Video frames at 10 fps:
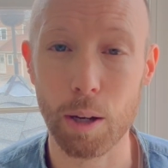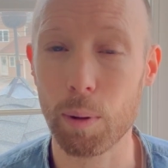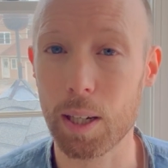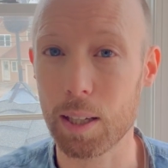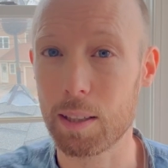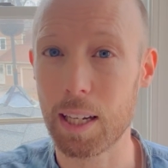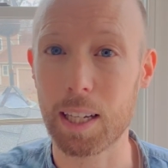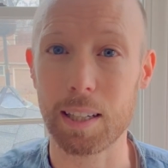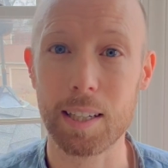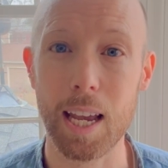so it
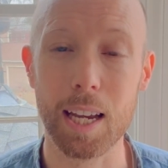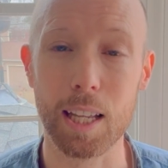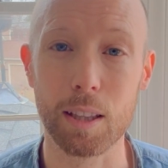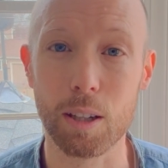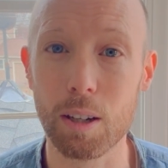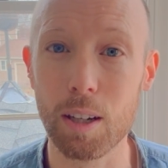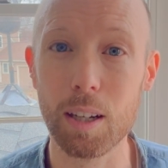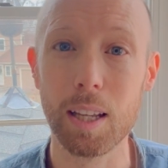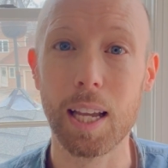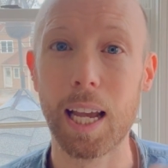can take in the
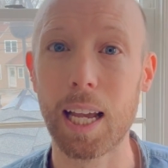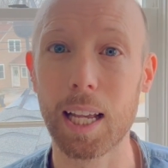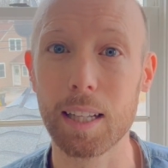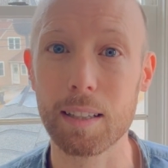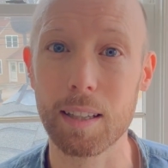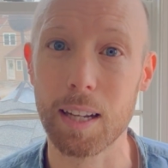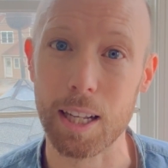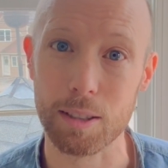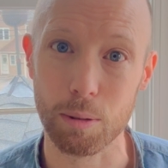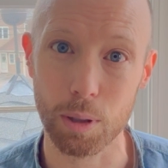good and the
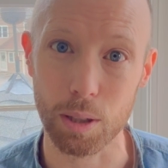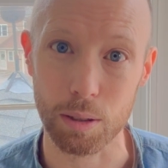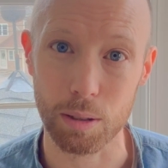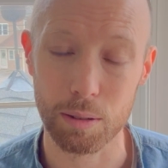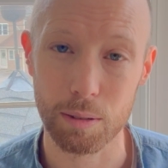not so good.